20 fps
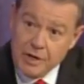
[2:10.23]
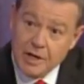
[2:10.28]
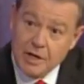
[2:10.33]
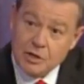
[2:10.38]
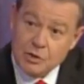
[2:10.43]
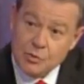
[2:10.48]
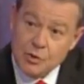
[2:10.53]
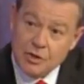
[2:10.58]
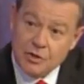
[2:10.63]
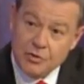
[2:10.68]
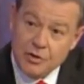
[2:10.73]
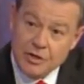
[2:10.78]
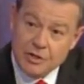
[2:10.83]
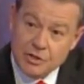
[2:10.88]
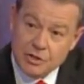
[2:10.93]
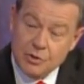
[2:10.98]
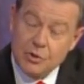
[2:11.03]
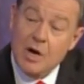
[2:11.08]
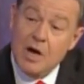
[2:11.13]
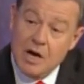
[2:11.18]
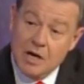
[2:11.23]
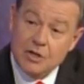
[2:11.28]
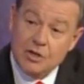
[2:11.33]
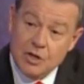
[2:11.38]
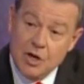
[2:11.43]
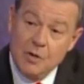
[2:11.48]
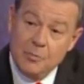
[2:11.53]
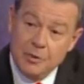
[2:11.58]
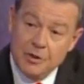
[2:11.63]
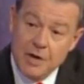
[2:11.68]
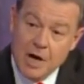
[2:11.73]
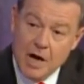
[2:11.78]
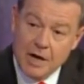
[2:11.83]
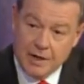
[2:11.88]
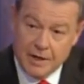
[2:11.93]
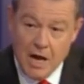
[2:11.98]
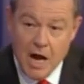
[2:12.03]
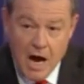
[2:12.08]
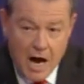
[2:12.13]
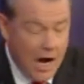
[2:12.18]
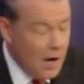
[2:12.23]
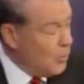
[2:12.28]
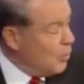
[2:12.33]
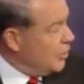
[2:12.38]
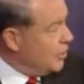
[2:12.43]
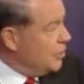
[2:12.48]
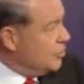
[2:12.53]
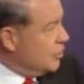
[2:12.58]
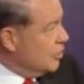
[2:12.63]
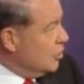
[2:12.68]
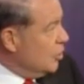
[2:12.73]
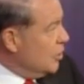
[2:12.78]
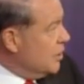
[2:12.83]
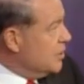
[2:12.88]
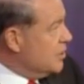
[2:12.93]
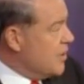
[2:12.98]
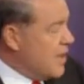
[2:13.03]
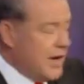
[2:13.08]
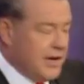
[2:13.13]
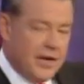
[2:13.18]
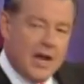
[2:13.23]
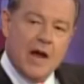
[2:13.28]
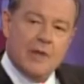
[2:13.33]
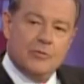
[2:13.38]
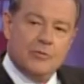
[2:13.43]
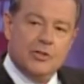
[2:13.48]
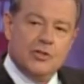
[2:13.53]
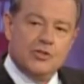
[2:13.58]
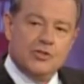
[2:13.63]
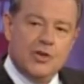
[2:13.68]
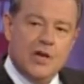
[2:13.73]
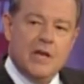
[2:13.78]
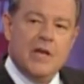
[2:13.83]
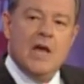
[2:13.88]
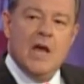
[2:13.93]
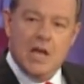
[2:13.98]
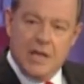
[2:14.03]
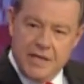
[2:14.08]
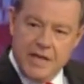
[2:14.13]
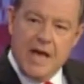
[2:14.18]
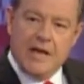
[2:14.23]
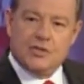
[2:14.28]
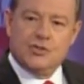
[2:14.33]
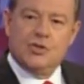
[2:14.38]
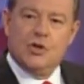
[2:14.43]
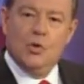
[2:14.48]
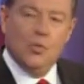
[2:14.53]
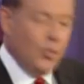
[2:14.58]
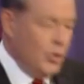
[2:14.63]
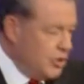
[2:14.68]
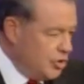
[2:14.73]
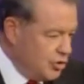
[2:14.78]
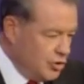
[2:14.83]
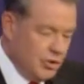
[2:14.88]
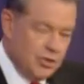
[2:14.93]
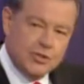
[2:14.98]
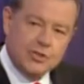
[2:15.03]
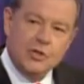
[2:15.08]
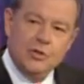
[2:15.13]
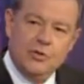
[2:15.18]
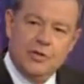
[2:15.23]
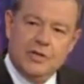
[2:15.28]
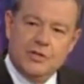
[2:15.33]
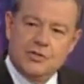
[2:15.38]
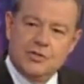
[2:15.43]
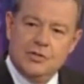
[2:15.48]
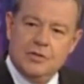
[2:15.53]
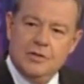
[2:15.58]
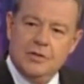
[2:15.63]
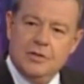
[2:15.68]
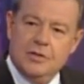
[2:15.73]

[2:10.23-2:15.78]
we're going to agree to at Copenhagen. I want you to look into that camera and say, yes, we should do this.